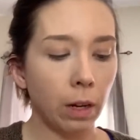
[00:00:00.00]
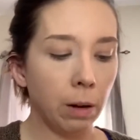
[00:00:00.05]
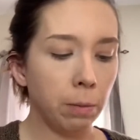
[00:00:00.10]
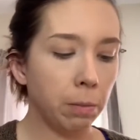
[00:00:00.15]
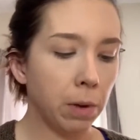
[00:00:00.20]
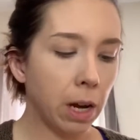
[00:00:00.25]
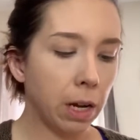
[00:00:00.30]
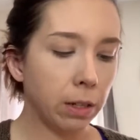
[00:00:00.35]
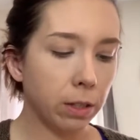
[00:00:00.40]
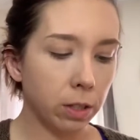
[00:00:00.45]

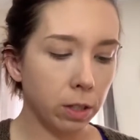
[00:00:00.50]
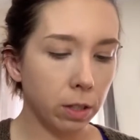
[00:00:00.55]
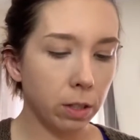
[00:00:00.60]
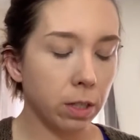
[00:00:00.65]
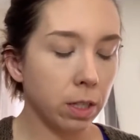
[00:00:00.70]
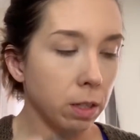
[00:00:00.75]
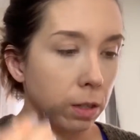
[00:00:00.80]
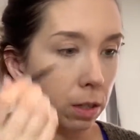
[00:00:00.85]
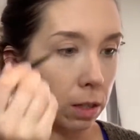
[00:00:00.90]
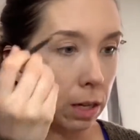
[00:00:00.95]

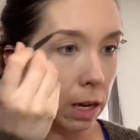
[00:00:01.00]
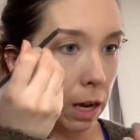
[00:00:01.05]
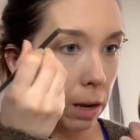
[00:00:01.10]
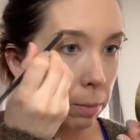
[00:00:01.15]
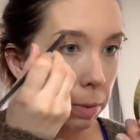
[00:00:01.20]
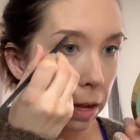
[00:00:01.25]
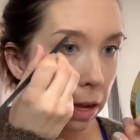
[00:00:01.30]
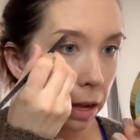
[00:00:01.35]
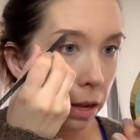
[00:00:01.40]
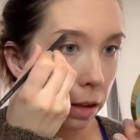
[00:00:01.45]
Not
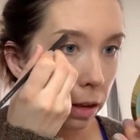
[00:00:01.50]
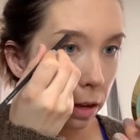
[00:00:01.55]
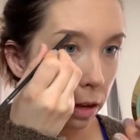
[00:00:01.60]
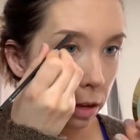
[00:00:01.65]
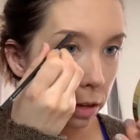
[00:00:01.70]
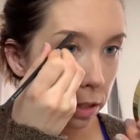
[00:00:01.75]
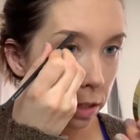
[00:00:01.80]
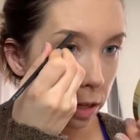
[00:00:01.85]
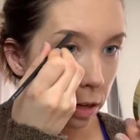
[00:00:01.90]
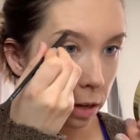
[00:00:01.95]
paying
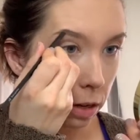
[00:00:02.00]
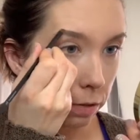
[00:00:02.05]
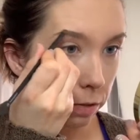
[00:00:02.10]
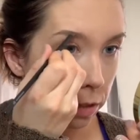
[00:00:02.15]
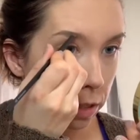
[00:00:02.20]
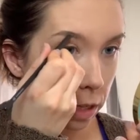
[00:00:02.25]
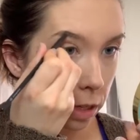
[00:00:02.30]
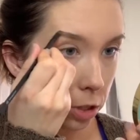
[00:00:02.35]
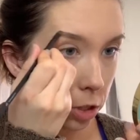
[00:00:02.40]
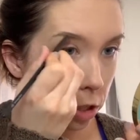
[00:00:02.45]
a ton of
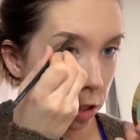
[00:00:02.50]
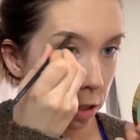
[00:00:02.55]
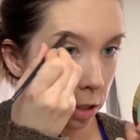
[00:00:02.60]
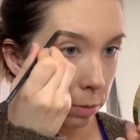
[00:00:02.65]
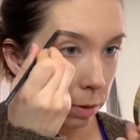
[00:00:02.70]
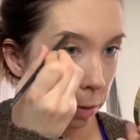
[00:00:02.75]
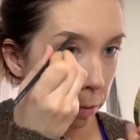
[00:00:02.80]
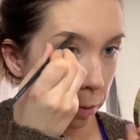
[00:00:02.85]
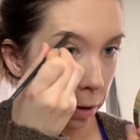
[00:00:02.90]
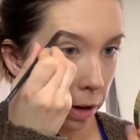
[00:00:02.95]
attention to
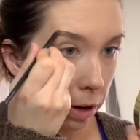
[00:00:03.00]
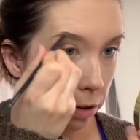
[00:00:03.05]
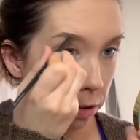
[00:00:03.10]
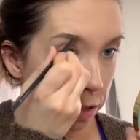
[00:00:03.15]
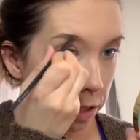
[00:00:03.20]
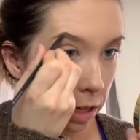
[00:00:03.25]
my brows.